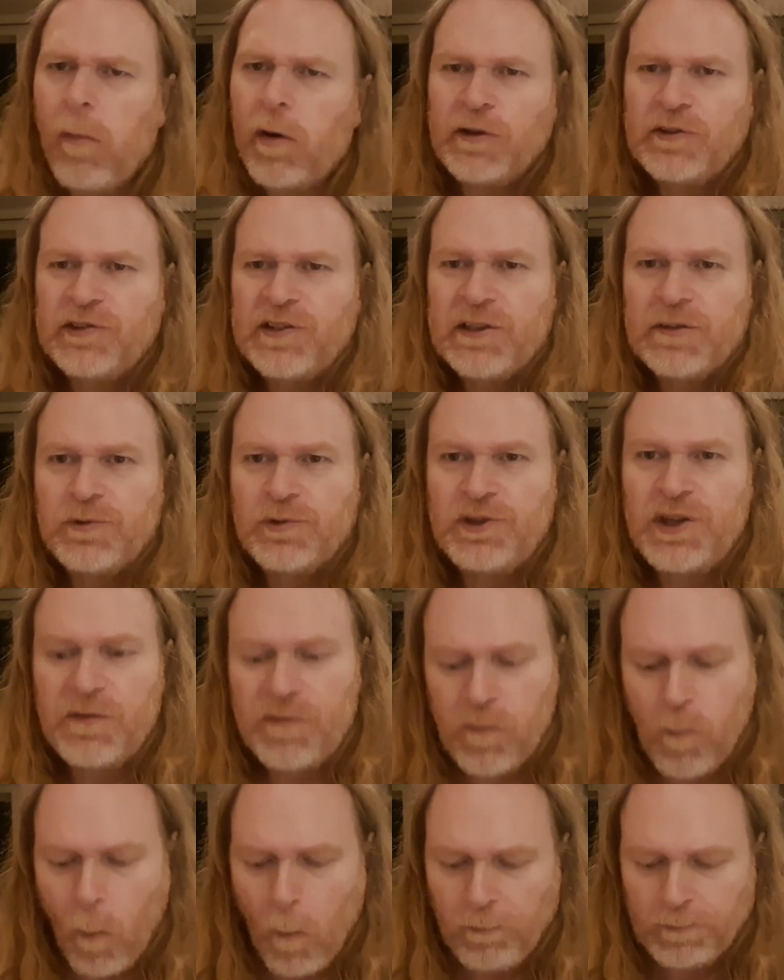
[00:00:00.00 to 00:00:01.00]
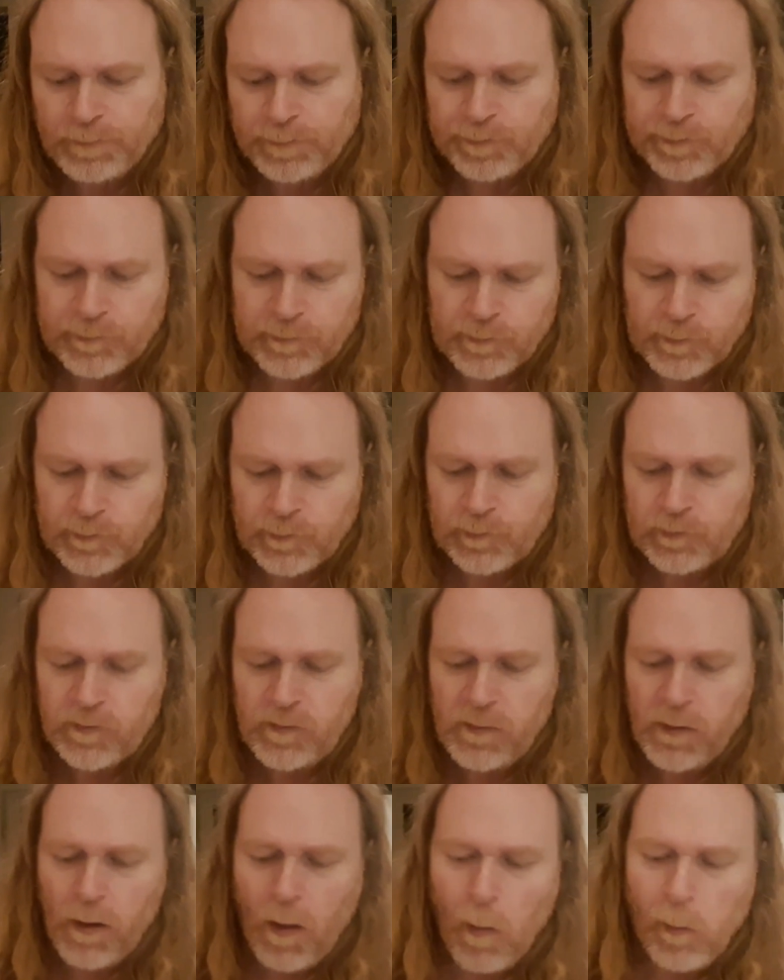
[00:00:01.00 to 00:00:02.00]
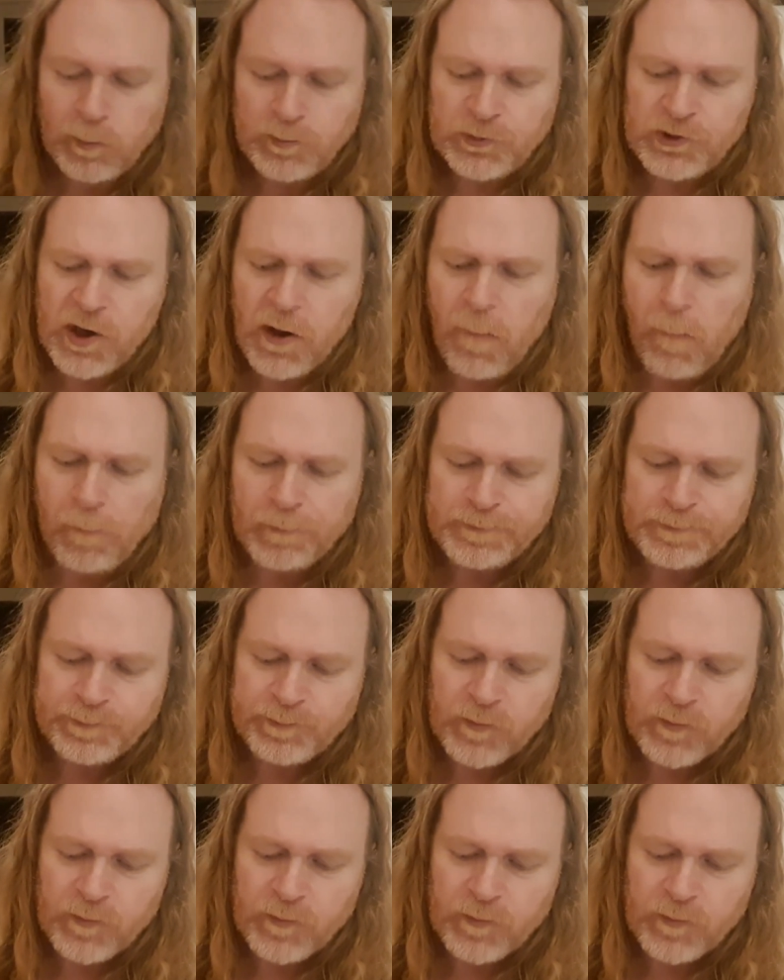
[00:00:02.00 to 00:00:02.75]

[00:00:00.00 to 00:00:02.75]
My channel's different, you know.